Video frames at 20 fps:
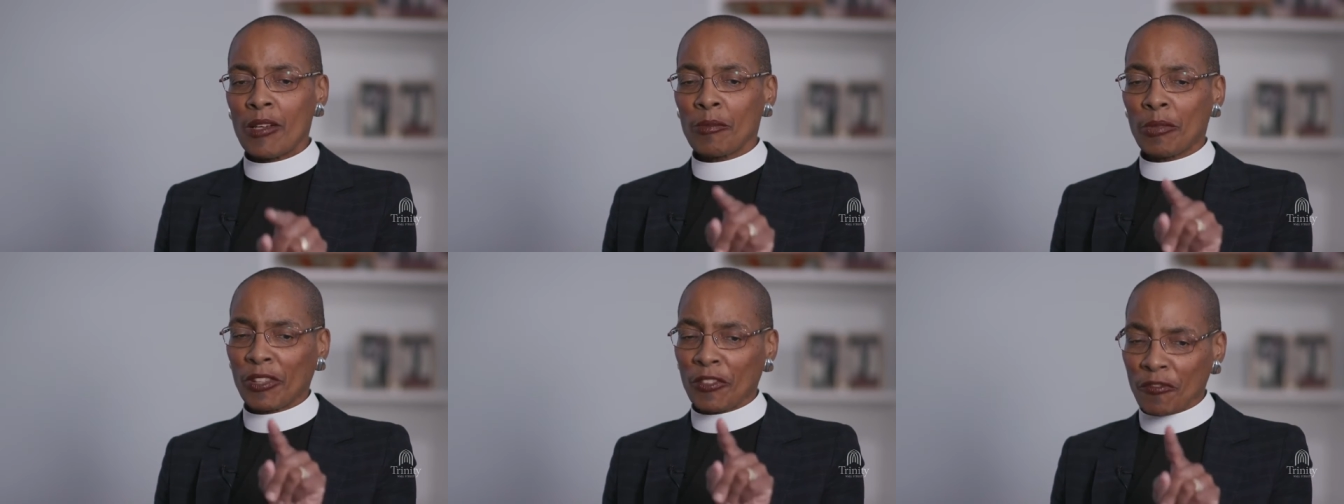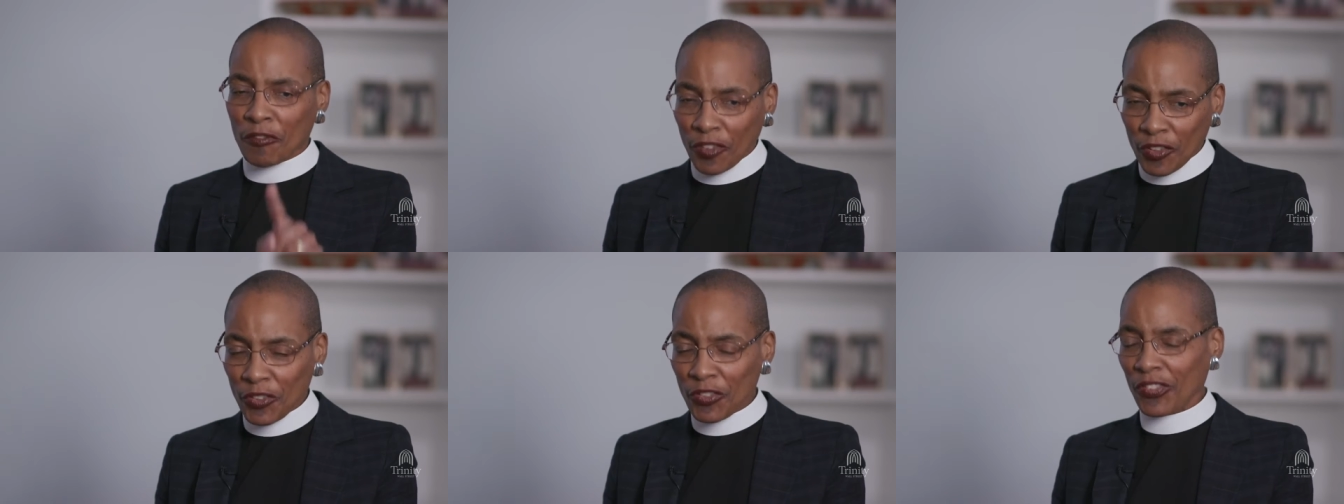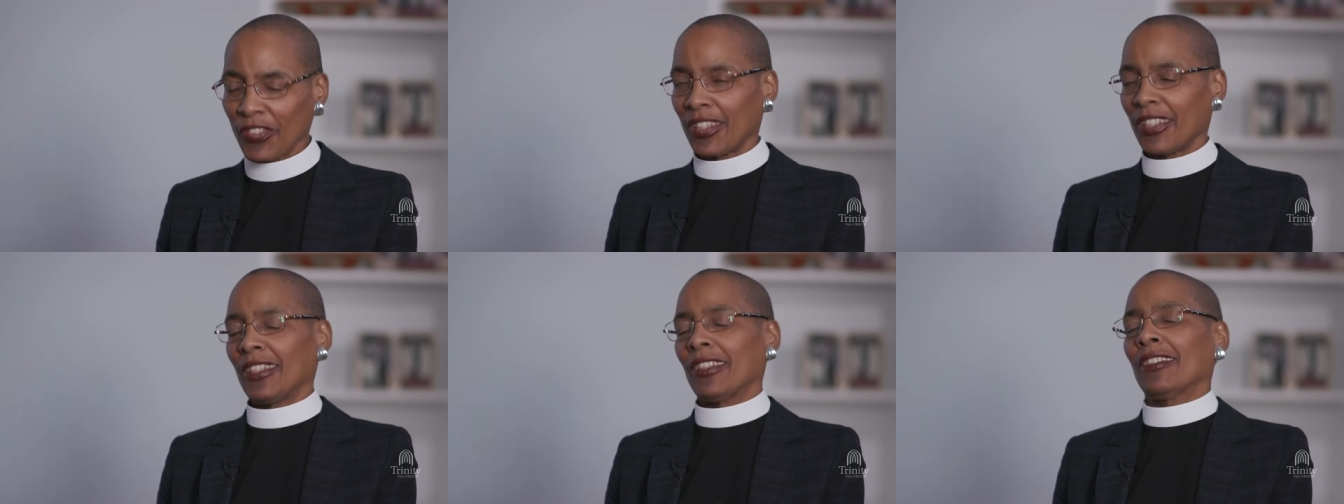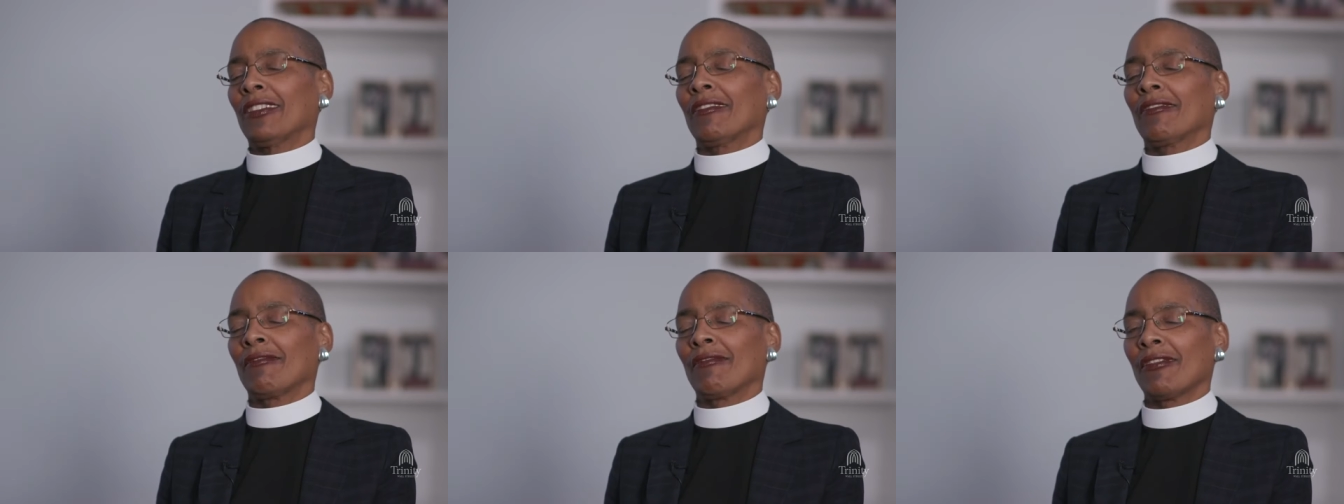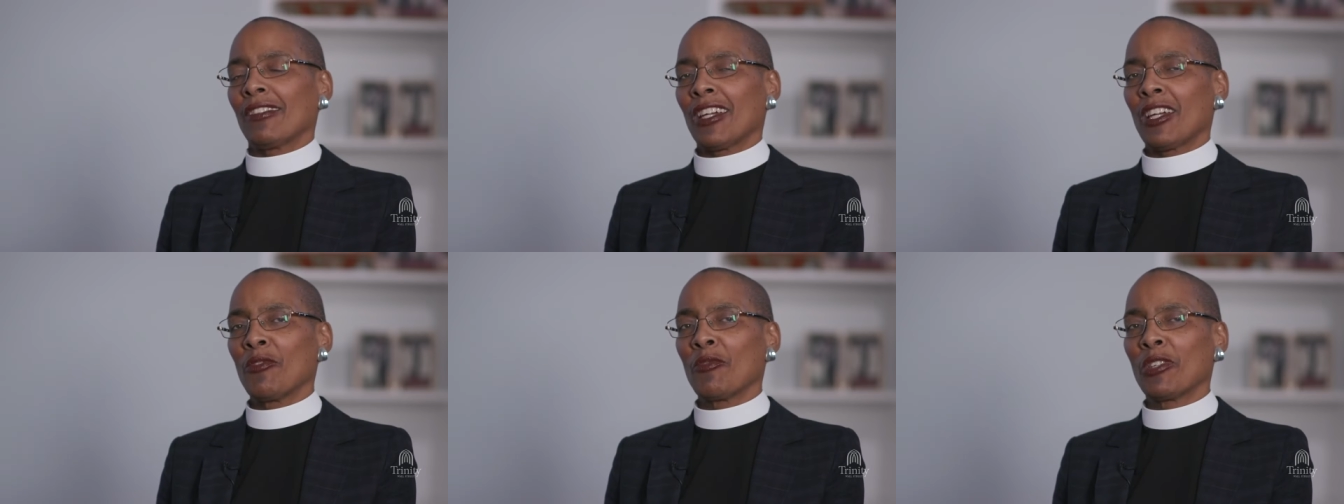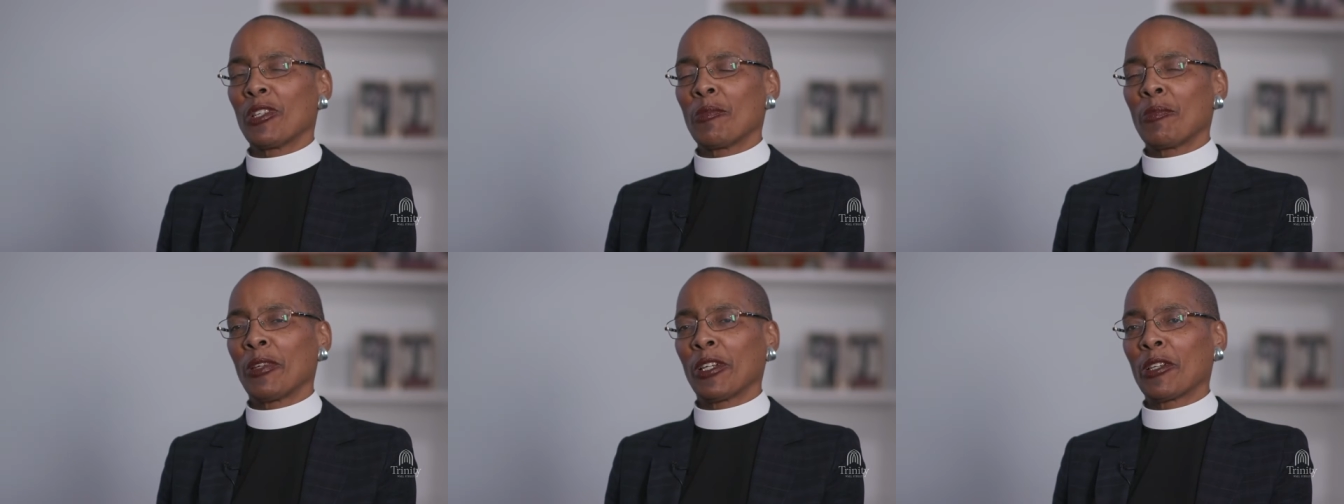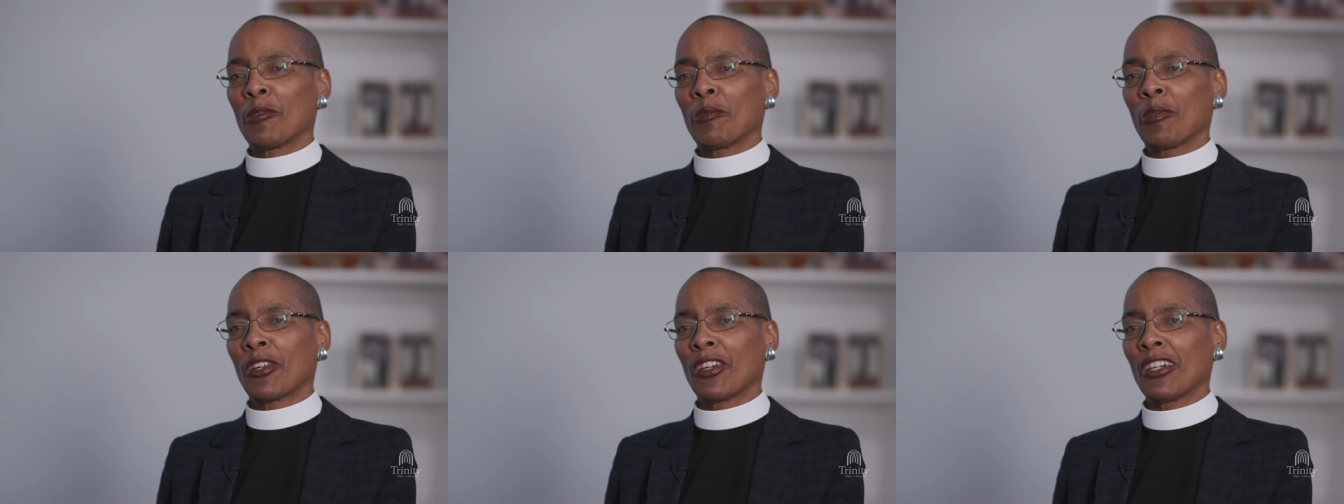But the first thing I want to
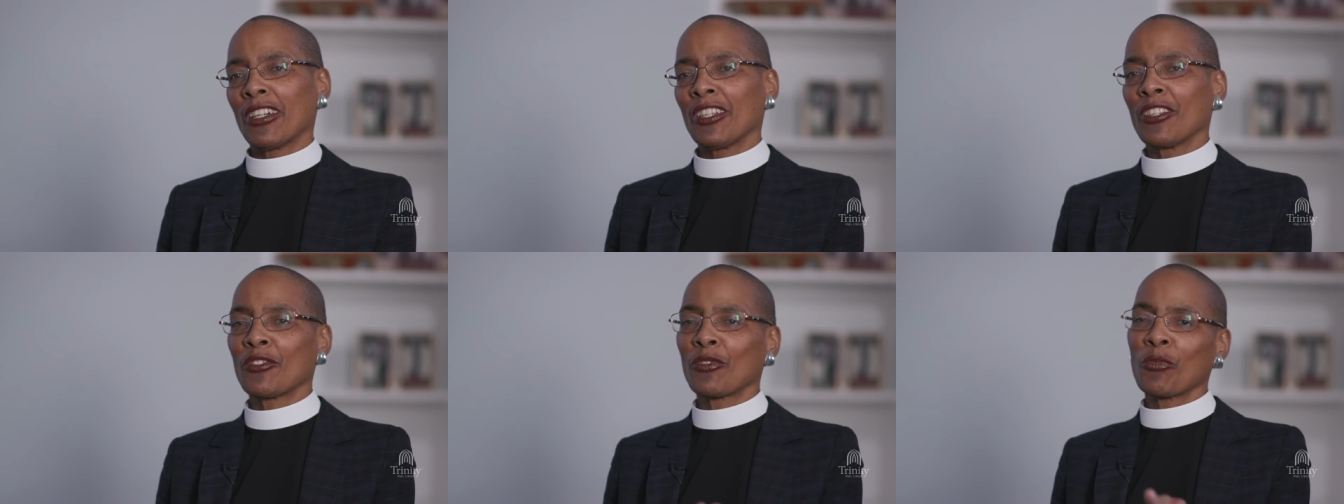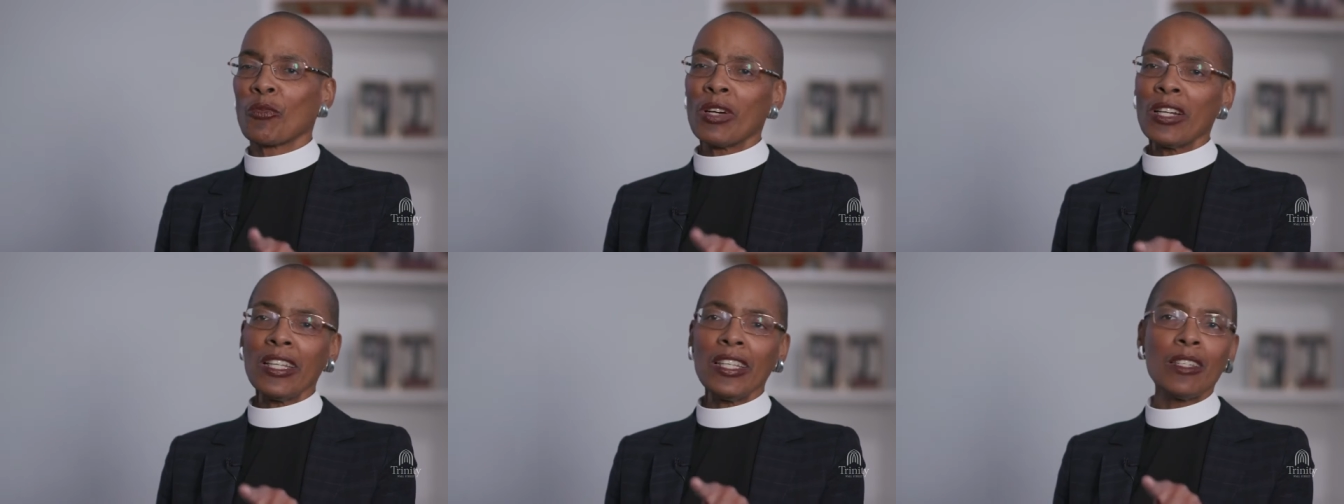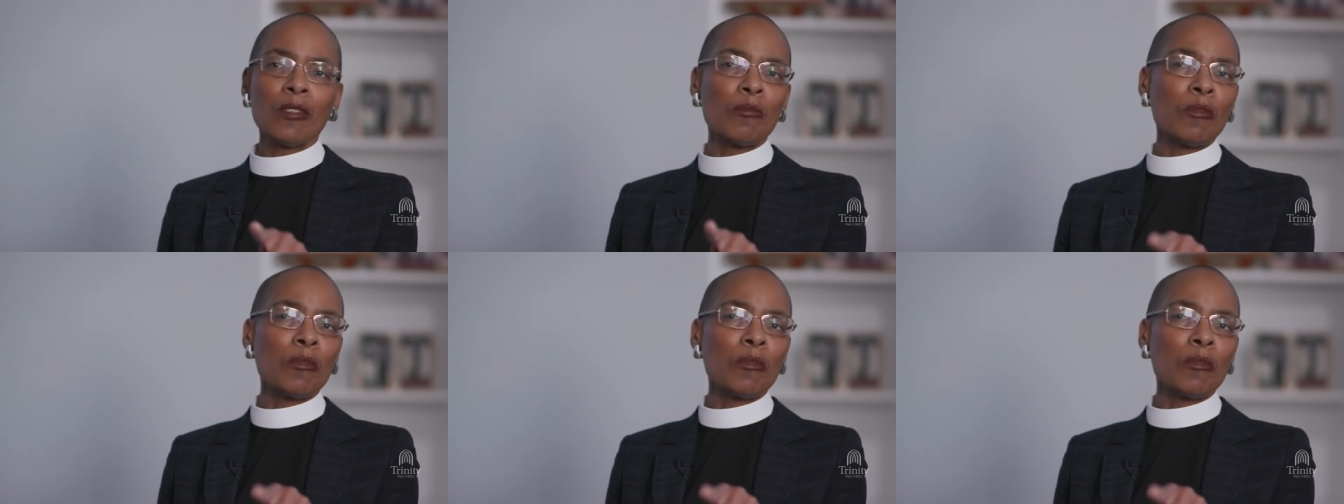pick apart is what do you